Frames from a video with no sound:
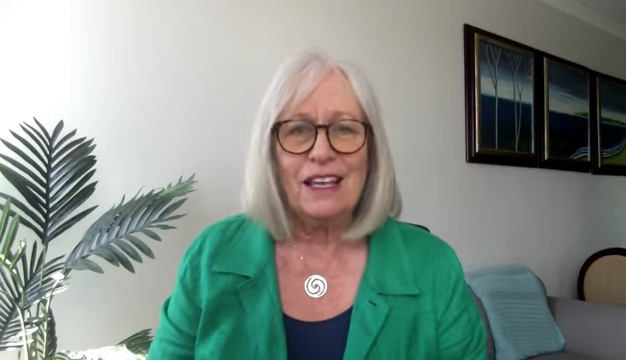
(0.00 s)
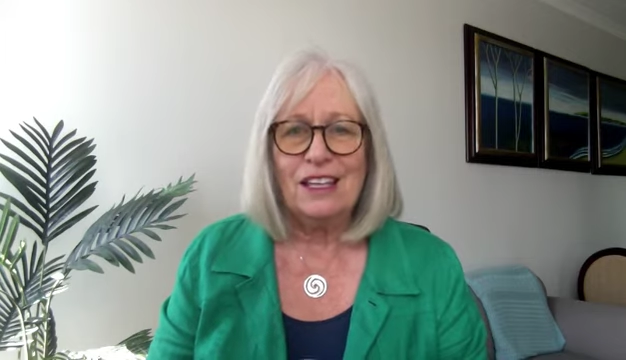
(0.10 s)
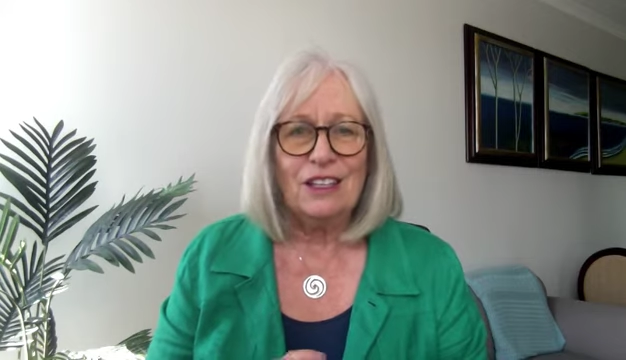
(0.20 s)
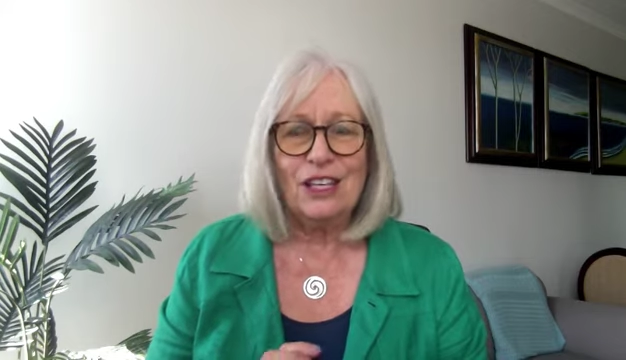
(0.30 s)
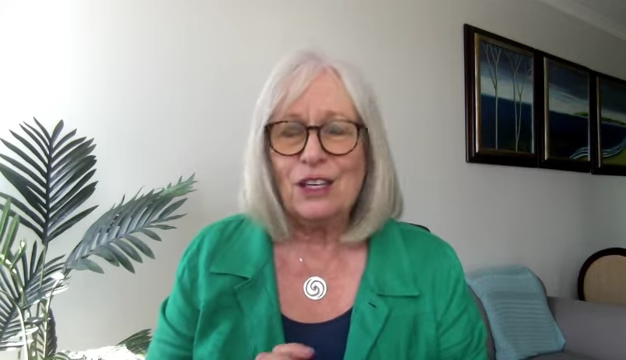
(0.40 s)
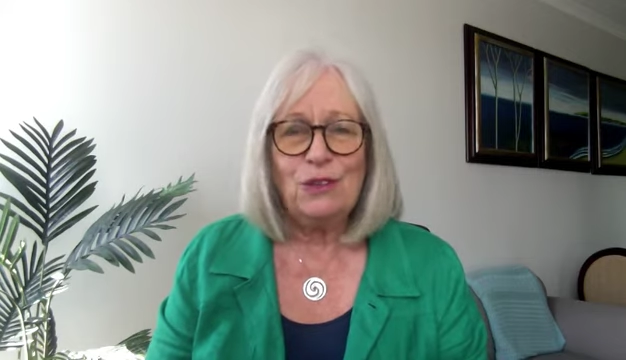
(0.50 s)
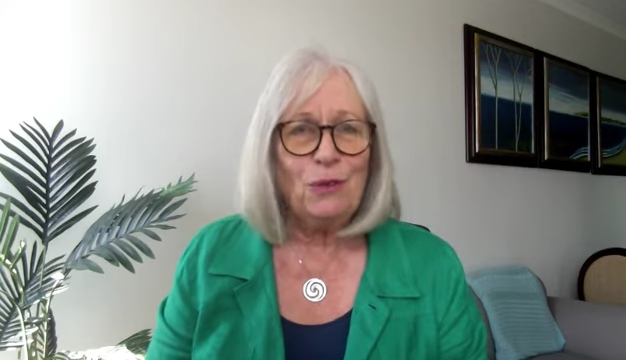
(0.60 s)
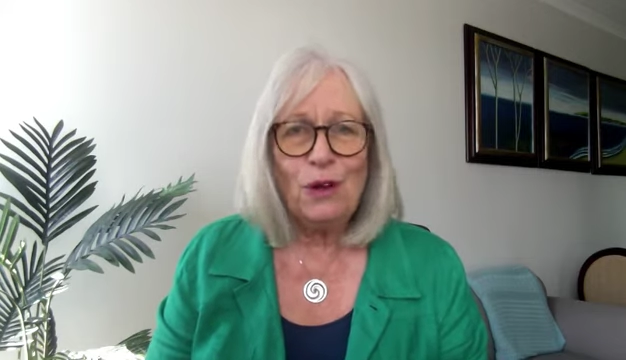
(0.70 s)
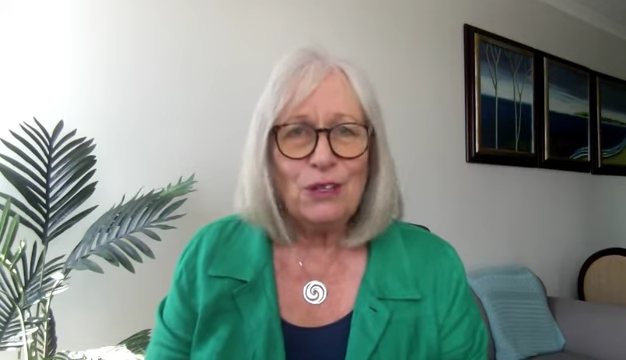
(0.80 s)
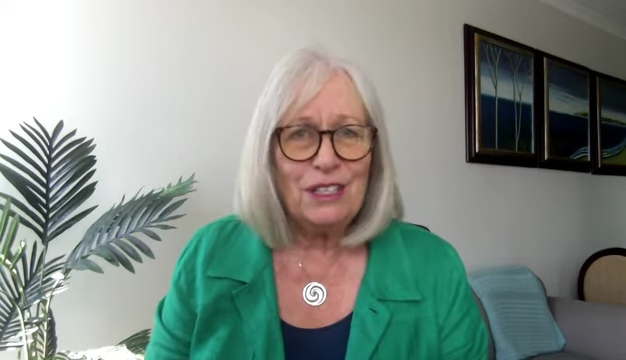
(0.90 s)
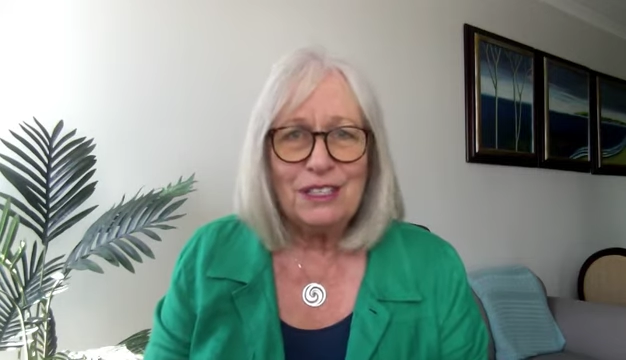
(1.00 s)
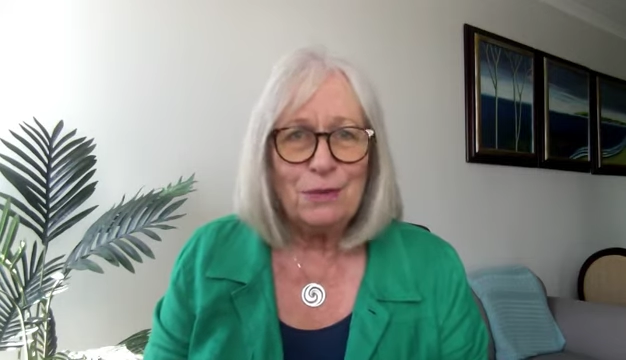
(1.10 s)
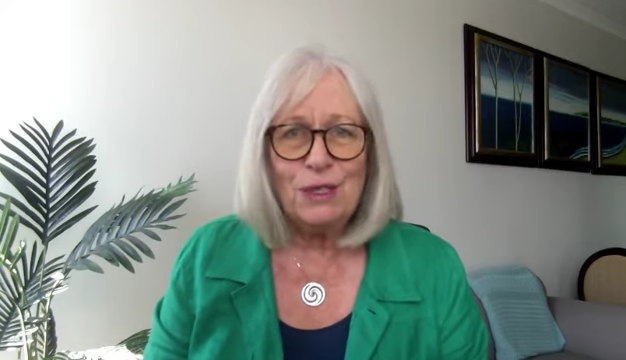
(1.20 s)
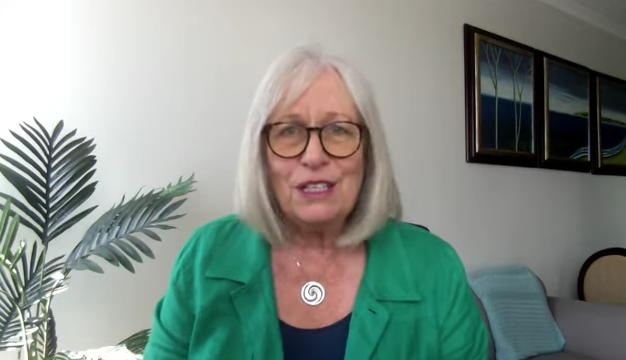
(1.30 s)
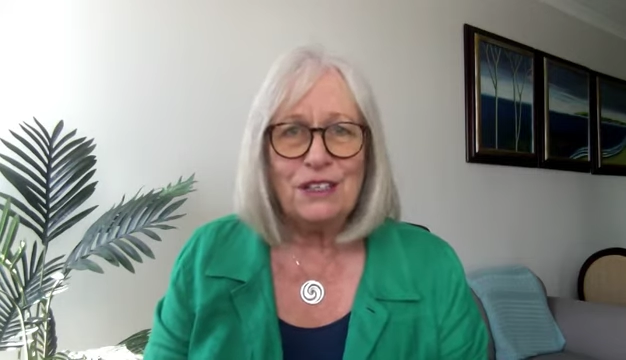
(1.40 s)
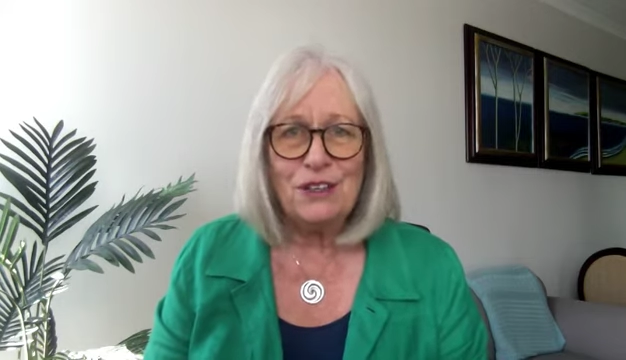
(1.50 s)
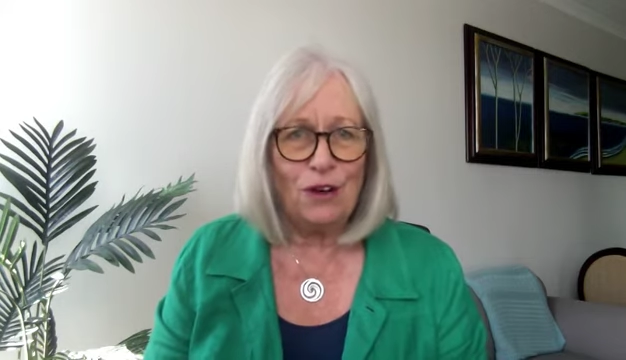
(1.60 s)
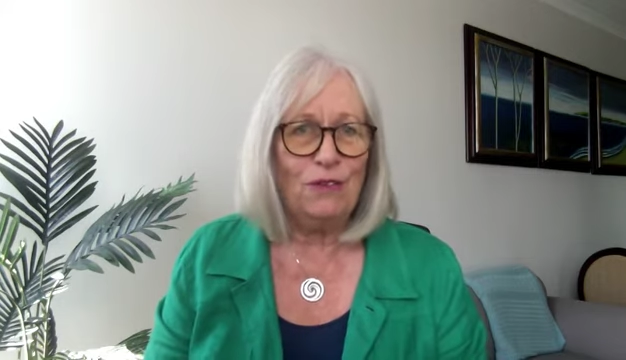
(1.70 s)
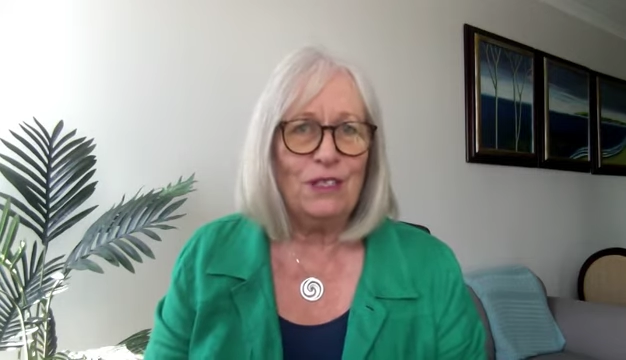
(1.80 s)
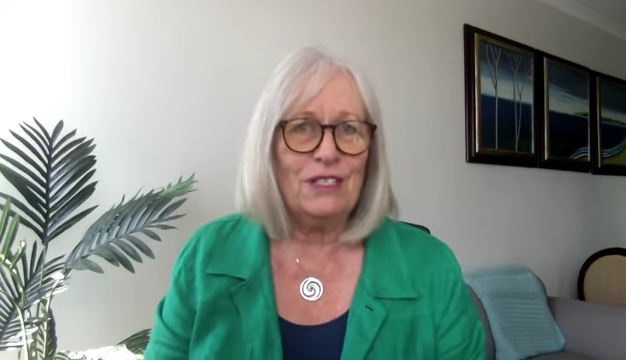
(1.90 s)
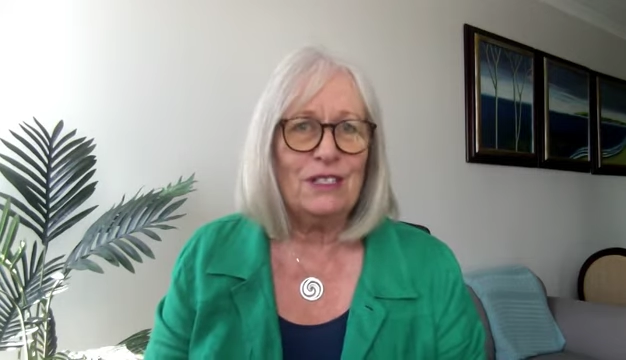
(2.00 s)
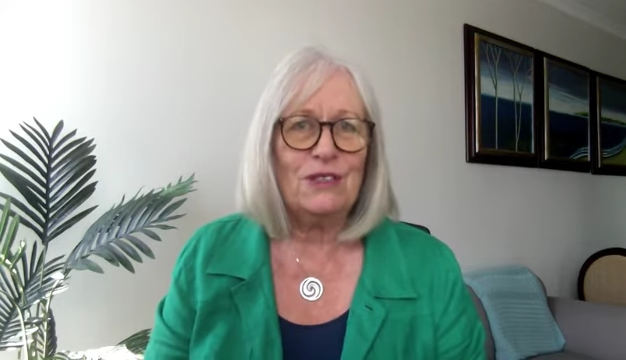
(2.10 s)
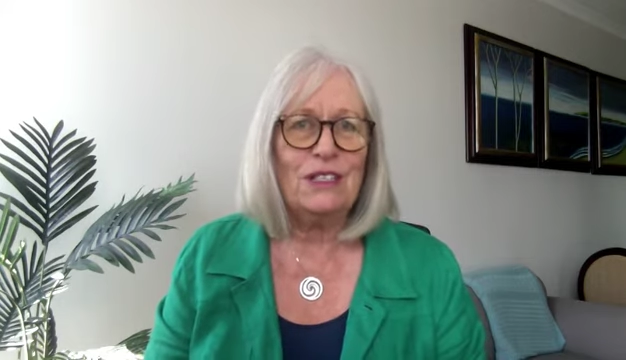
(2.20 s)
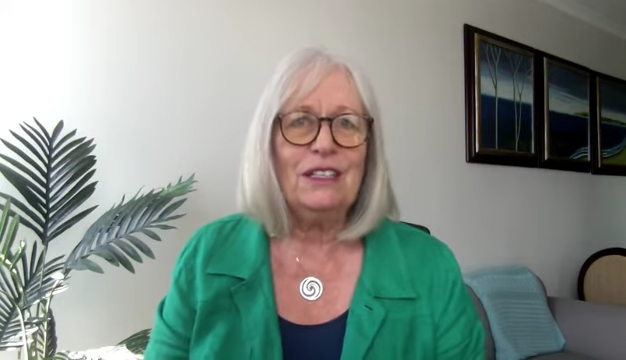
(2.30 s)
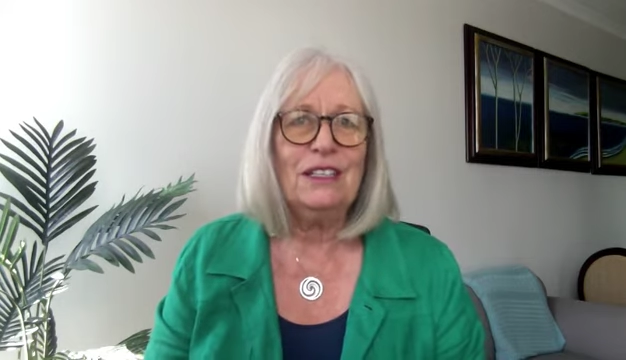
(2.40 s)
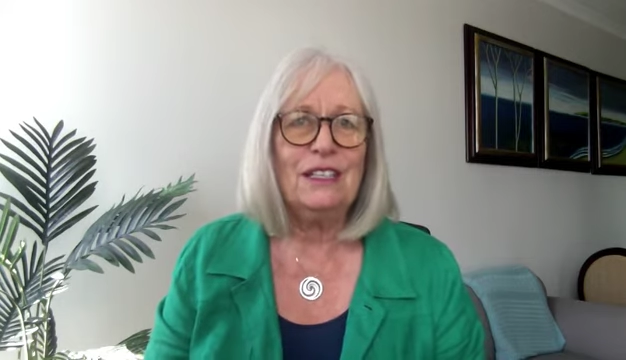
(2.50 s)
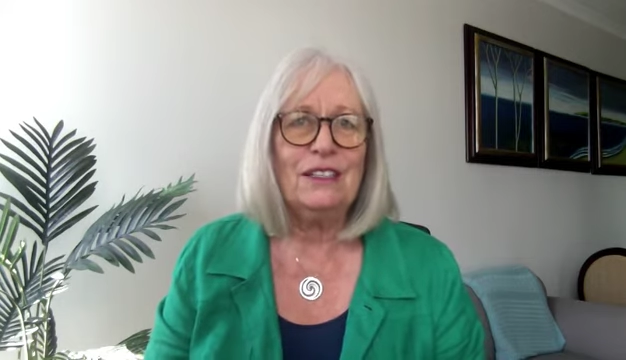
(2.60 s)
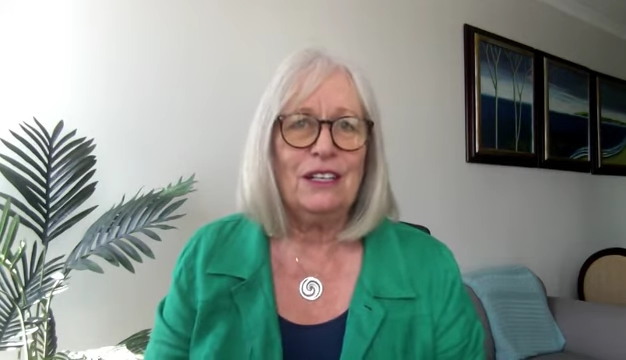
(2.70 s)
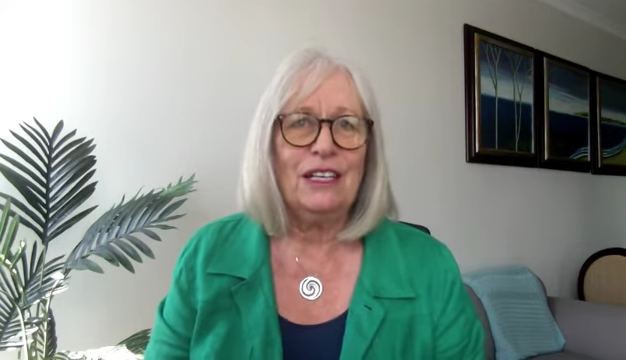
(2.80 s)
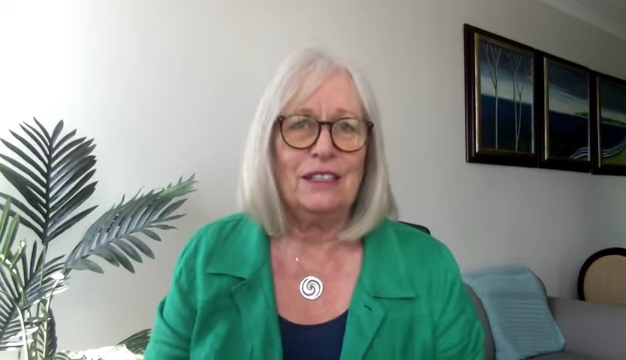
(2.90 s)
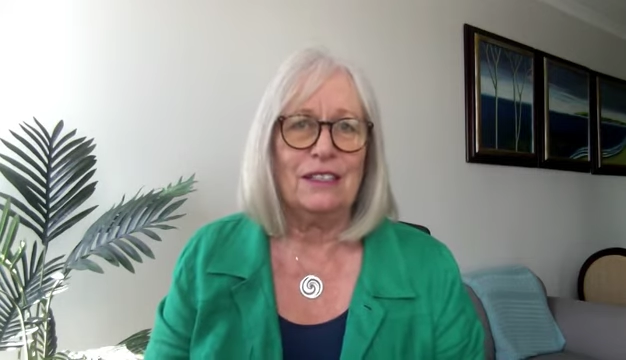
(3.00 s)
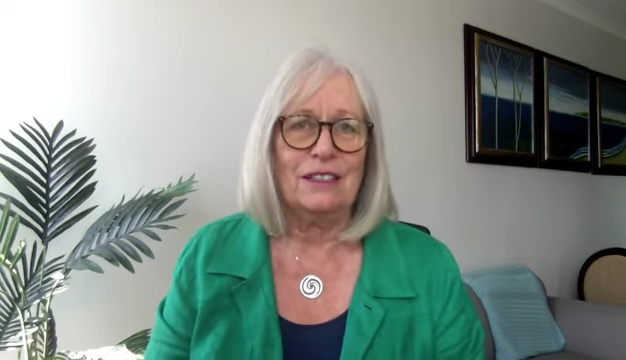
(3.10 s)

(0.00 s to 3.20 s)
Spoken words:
that you won't need to be a novelist or anything like it.